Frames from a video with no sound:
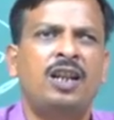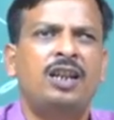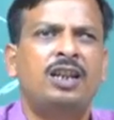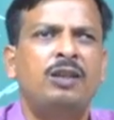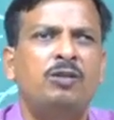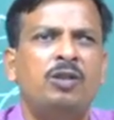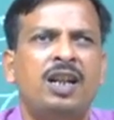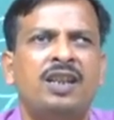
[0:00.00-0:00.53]
I give
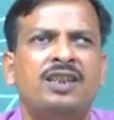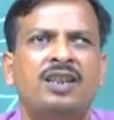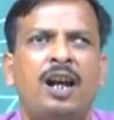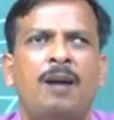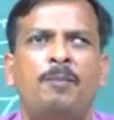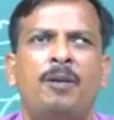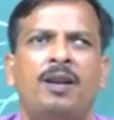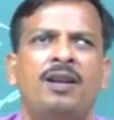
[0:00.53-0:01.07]
you an
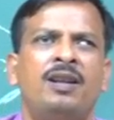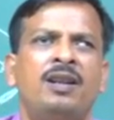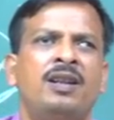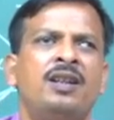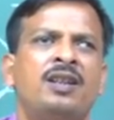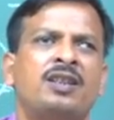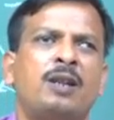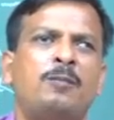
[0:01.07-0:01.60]
example.
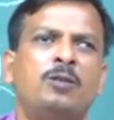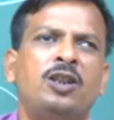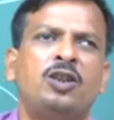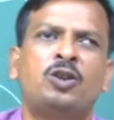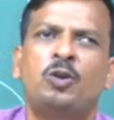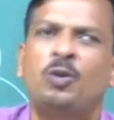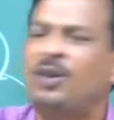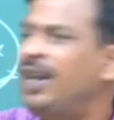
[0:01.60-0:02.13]
Suppose a
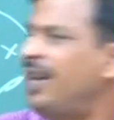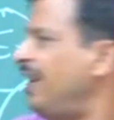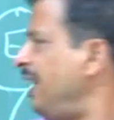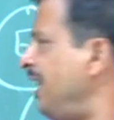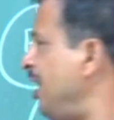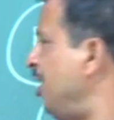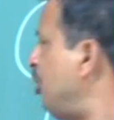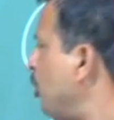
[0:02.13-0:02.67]
student
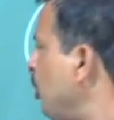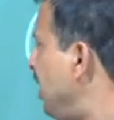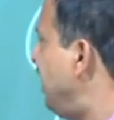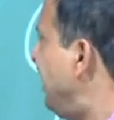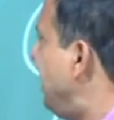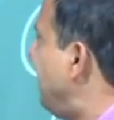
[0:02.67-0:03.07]
is doing